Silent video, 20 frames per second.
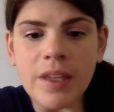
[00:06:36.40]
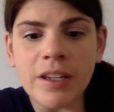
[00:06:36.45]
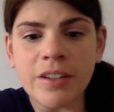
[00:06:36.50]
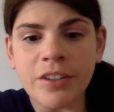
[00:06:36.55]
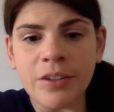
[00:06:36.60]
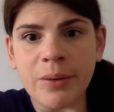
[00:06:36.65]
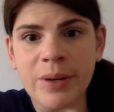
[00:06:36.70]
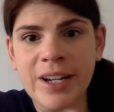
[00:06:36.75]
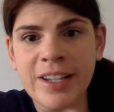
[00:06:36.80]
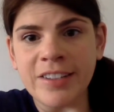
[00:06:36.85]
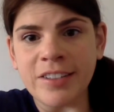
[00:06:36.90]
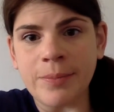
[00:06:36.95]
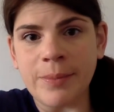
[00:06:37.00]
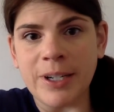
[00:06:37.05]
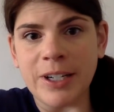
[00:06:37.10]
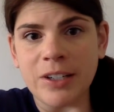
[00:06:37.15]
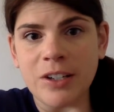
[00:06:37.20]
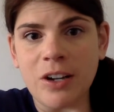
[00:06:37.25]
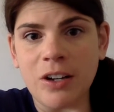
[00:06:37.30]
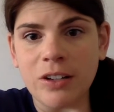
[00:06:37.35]
So I asked my
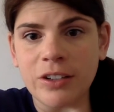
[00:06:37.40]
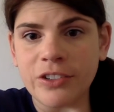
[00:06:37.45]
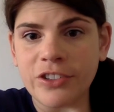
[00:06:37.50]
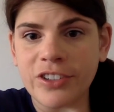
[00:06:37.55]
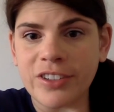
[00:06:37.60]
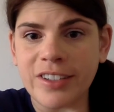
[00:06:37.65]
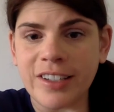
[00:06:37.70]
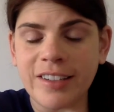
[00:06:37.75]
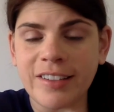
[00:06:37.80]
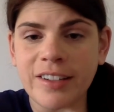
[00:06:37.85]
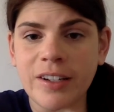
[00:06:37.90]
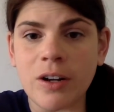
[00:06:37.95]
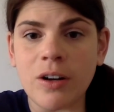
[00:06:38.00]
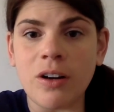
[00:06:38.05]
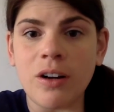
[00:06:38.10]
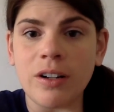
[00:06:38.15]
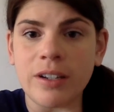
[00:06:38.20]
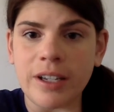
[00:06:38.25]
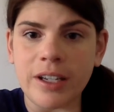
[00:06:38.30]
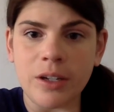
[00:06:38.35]
oncologist, and he's like, oh,
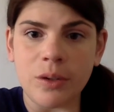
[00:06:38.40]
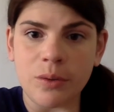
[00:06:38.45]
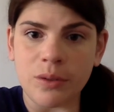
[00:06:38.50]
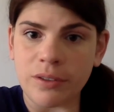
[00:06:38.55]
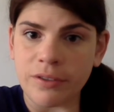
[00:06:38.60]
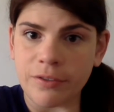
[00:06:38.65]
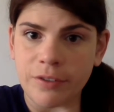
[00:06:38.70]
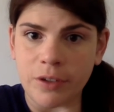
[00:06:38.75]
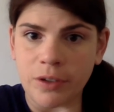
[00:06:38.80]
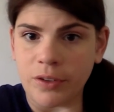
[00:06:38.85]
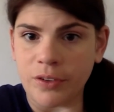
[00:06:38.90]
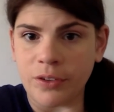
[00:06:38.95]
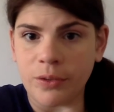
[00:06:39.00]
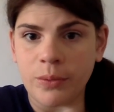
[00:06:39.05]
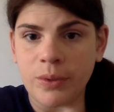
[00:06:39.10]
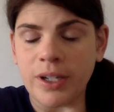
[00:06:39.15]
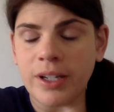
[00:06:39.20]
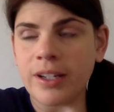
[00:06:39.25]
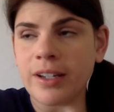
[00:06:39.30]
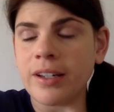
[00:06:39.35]
I'll get you a referral to
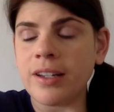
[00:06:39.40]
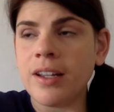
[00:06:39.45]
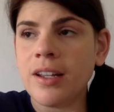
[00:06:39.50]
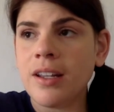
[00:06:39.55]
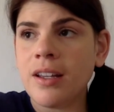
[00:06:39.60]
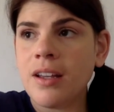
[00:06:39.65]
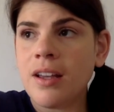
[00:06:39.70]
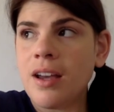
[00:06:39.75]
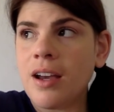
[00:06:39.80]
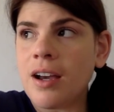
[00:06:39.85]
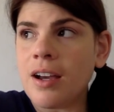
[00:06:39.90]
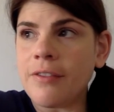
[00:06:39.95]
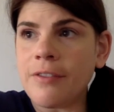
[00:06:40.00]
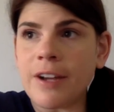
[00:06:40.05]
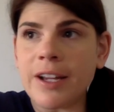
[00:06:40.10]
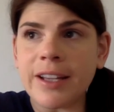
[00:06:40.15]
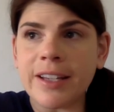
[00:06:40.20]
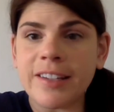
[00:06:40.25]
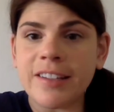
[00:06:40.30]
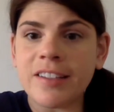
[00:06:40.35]
one. And I
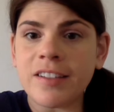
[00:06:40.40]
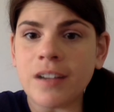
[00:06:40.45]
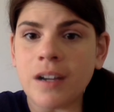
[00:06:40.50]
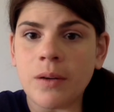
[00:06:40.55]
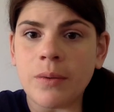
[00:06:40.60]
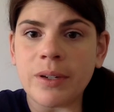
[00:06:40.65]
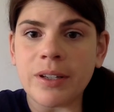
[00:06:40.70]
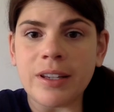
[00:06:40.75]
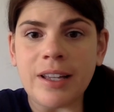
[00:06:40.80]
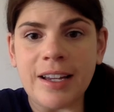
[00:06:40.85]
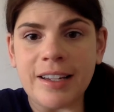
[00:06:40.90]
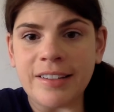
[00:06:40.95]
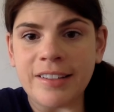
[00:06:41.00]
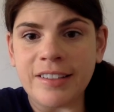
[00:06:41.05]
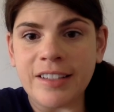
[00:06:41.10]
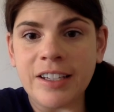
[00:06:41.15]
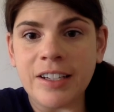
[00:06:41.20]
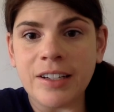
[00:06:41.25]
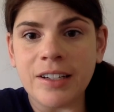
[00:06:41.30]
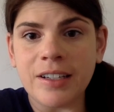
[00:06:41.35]
finally saw one last
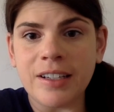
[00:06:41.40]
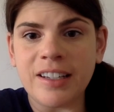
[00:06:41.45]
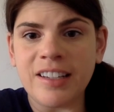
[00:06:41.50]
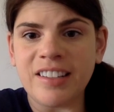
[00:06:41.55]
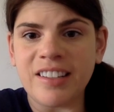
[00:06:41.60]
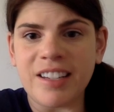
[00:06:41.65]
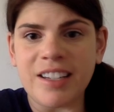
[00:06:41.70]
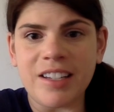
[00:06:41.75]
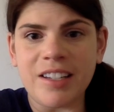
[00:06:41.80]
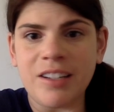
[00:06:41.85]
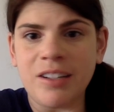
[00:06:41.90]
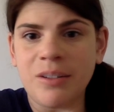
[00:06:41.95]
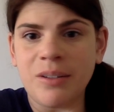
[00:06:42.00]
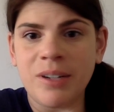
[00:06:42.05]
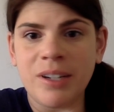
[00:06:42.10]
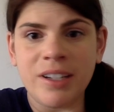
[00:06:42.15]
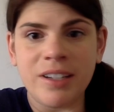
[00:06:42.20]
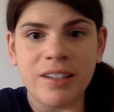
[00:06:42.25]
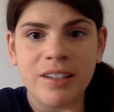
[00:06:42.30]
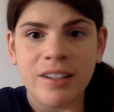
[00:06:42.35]
year, and he's like, you know
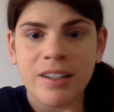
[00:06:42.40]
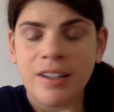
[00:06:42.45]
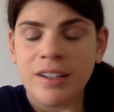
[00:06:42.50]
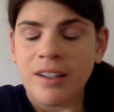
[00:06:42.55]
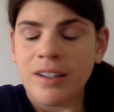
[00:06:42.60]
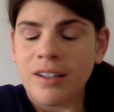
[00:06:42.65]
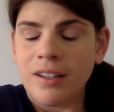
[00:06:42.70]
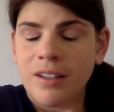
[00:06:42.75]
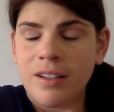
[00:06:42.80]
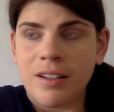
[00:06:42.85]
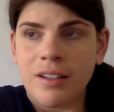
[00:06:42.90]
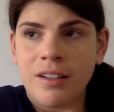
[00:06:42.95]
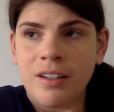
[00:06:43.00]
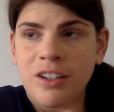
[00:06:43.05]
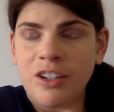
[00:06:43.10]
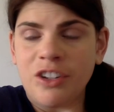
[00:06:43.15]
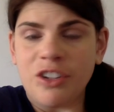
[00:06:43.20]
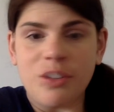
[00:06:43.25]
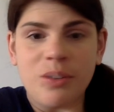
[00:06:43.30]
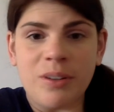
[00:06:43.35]
what?
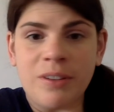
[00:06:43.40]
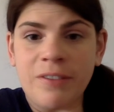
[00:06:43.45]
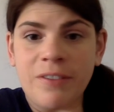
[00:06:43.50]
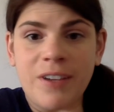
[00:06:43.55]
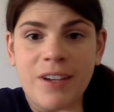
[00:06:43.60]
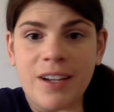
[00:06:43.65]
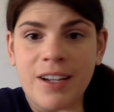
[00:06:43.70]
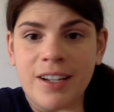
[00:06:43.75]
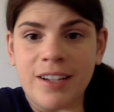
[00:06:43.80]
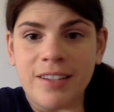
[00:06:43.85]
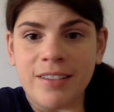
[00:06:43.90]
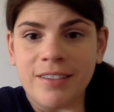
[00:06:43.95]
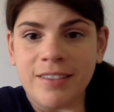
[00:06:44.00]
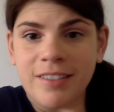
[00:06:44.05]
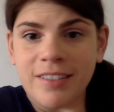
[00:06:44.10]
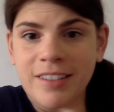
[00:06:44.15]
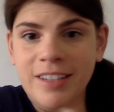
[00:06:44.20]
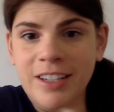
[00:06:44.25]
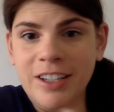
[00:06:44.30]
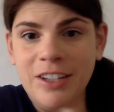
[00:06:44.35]
You're doing fine.
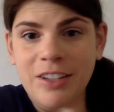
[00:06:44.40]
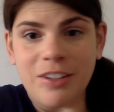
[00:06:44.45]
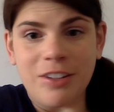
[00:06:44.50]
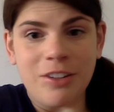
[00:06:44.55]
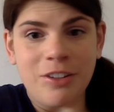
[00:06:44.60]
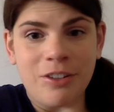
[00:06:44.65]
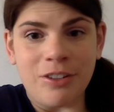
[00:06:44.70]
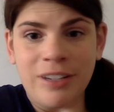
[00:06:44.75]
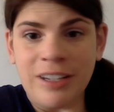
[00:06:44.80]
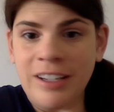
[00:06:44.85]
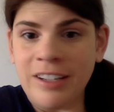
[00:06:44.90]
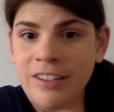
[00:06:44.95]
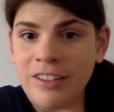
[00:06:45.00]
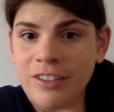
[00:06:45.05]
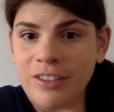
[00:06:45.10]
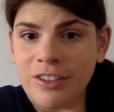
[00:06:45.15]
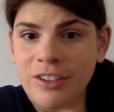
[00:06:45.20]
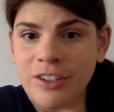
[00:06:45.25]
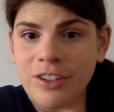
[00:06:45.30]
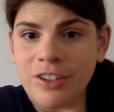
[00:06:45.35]
He's like, your knees
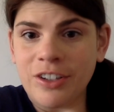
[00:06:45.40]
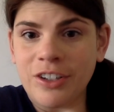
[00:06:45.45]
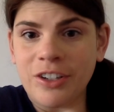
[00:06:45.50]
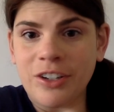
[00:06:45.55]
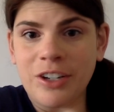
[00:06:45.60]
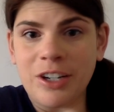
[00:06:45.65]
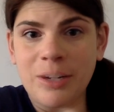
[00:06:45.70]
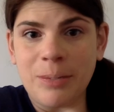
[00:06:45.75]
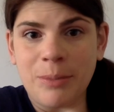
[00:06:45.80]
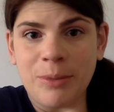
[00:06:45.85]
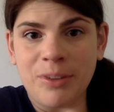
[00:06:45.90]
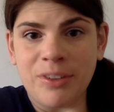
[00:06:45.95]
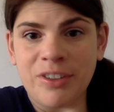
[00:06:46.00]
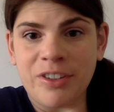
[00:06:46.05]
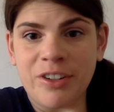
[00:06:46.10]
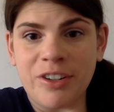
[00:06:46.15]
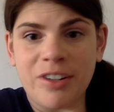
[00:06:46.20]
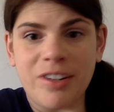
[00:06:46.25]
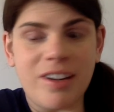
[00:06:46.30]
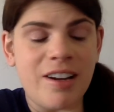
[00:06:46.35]
look good, your hip looks
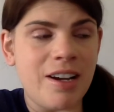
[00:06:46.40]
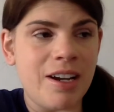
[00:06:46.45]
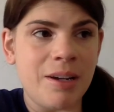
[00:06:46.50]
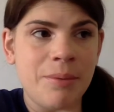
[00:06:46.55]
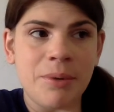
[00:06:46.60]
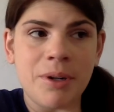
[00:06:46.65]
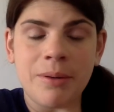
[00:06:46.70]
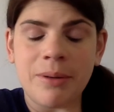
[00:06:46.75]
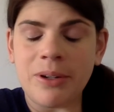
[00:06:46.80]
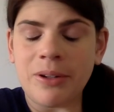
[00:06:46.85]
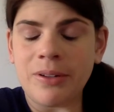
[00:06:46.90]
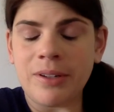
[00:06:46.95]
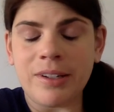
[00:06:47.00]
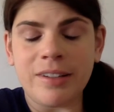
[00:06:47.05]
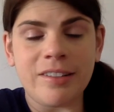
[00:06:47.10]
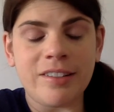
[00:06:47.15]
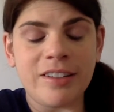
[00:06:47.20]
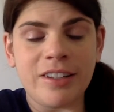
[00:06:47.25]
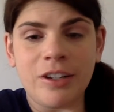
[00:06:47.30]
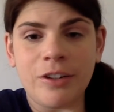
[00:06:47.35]
good. I probably don't need
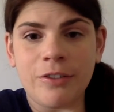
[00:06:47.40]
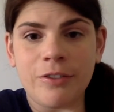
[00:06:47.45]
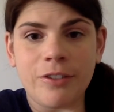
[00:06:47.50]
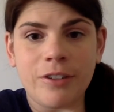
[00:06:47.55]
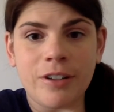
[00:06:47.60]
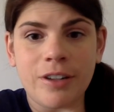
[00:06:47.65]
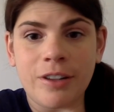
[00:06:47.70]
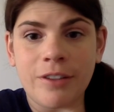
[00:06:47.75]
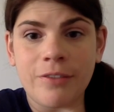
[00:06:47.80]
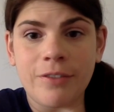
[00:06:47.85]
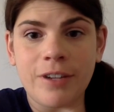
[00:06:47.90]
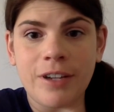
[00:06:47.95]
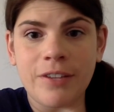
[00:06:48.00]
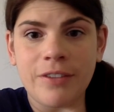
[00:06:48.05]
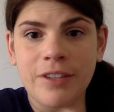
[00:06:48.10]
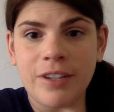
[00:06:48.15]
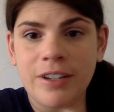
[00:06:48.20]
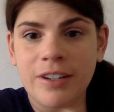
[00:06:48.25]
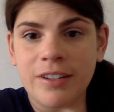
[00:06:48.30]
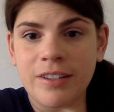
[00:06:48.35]
to see you for another 5
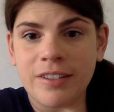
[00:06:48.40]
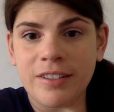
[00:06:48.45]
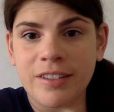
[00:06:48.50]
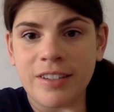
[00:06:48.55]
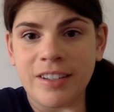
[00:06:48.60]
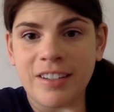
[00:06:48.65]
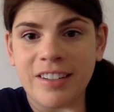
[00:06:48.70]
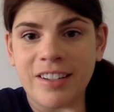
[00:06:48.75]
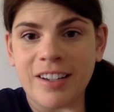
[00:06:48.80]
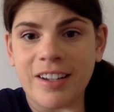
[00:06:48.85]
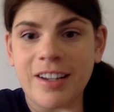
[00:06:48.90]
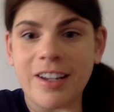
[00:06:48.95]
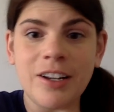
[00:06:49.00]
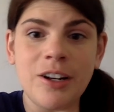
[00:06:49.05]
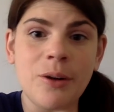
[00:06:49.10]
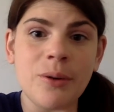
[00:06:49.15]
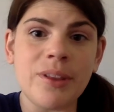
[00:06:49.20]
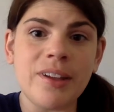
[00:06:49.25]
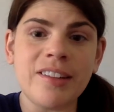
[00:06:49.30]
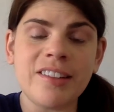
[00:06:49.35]
years. And he's like, I
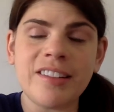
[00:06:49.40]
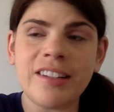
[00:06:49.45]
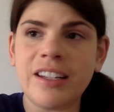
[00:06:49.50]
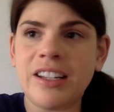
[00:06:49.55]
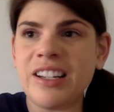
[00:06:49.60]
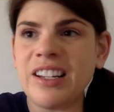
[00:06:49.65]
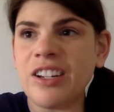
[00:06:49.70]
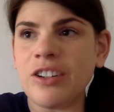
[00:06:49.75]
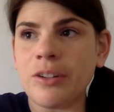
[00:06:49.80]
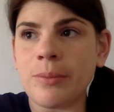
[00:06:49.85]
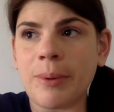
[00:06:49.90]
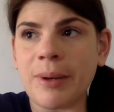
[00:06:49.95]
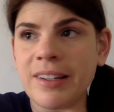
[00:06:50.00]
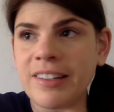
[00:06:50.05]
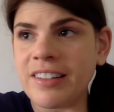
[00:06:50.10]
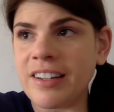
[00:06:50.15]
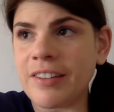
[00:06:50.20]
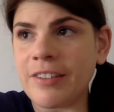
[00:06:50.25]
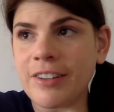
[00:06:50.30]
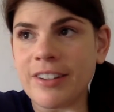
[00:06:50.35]
know they say you need to
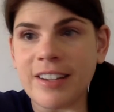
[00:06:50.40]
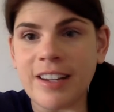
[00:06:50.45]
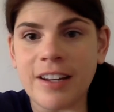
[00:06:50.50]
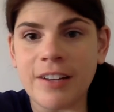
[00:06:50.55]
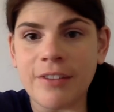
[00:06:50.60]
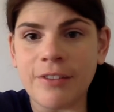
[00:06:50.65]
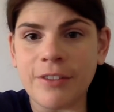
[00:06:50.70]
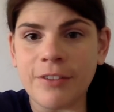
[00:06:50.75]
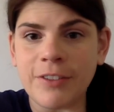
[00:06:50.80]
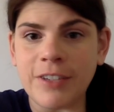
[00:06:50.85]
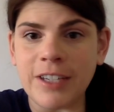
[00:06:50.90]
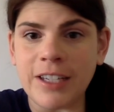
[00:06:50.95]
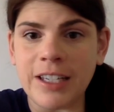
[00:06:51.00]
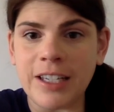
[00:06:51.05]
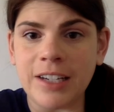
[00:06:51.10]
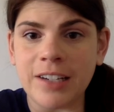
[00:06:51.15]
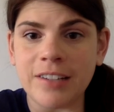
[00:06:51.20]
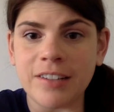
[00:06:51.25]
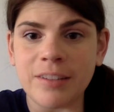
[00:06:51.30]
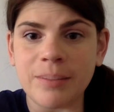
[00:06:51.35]
replace it every 10 to 15
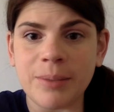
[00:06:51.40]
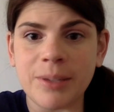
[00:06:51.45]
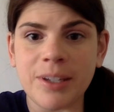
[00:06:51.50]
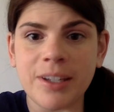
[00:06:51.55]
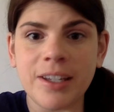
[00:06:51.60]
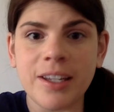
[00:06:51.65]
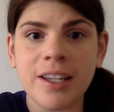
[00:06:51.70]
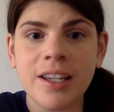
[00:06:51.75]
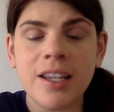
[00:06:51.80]
years, but